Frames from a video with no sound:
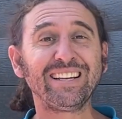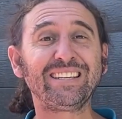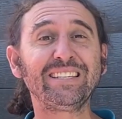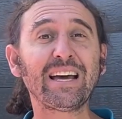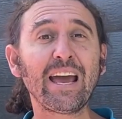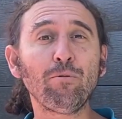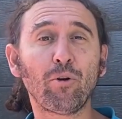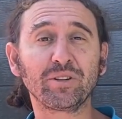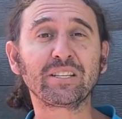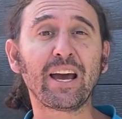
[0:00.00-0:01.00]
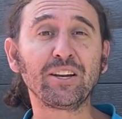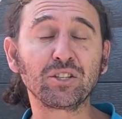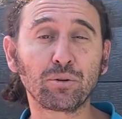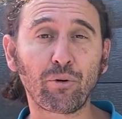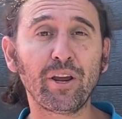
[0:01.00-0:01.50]
Today we're at stage
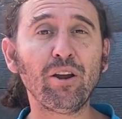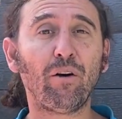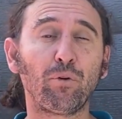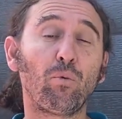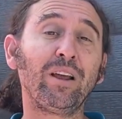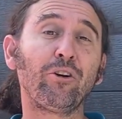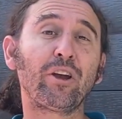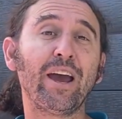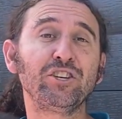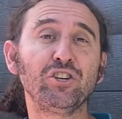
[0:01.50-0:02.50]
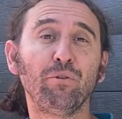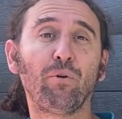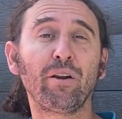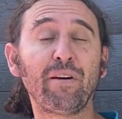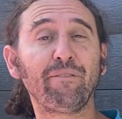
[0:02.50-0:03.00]
3 of the relocation of
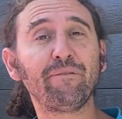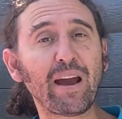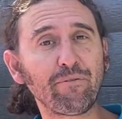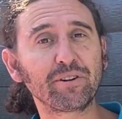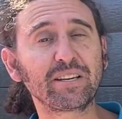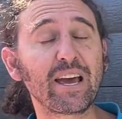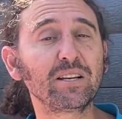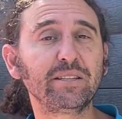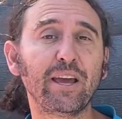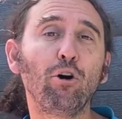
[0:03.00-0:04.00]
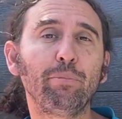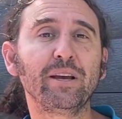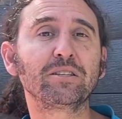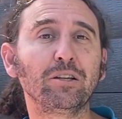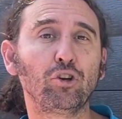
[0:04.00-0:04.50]
one of our favorite tanks, the
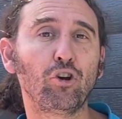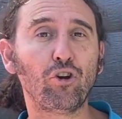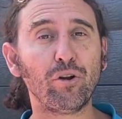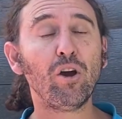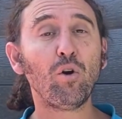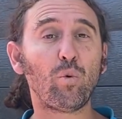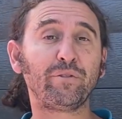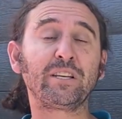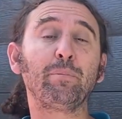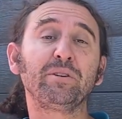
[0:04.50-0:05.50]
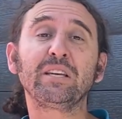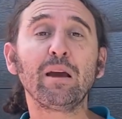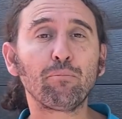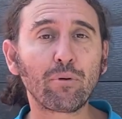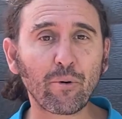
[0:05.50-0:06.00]
LPS Lagoon. We've set up a
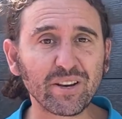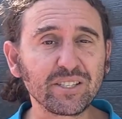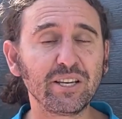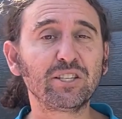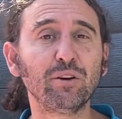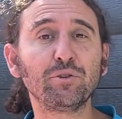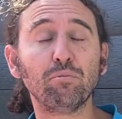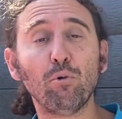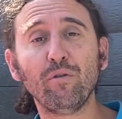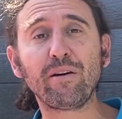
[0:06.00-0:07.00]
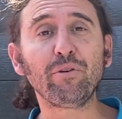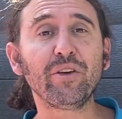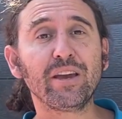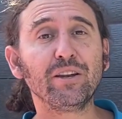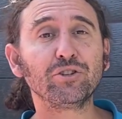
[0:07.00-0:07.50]
temporary system to move
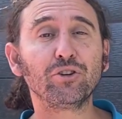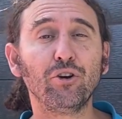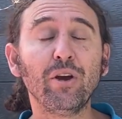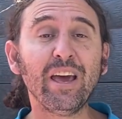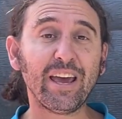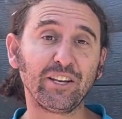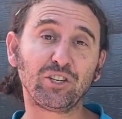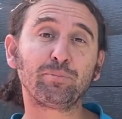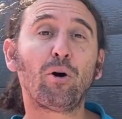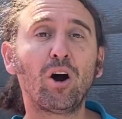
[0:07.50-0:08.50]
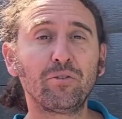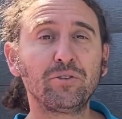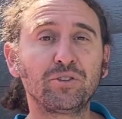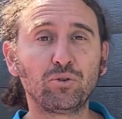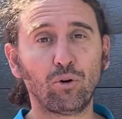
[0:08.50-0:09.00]
everything into. It's just behind the
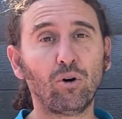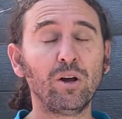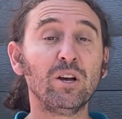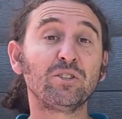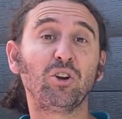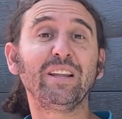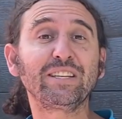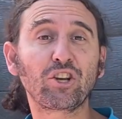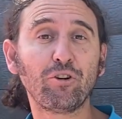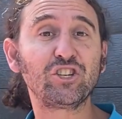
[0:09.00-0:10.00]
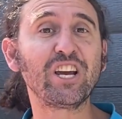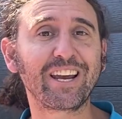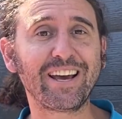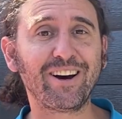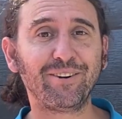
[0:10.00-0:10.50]
store, so let's go check
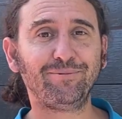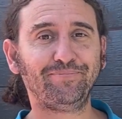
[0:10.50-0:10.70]
it out.